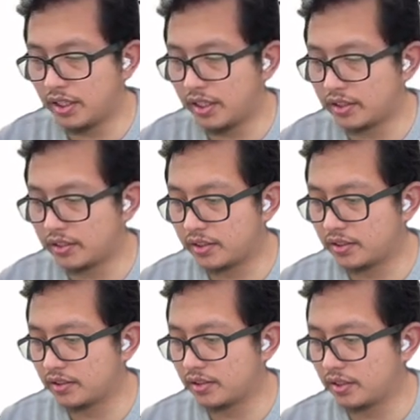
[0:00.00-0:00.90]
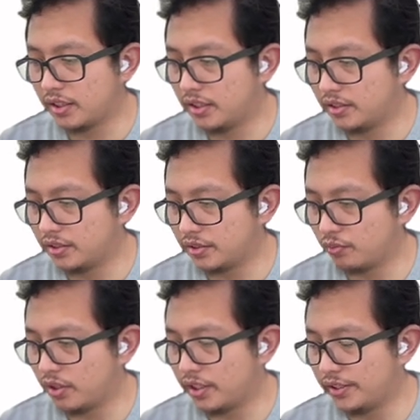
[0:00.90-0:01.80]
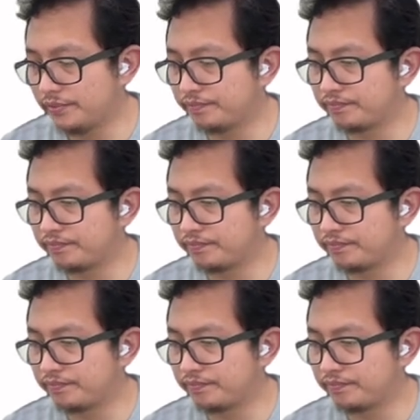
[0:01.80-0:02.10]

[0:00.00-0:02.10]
x, and this is y,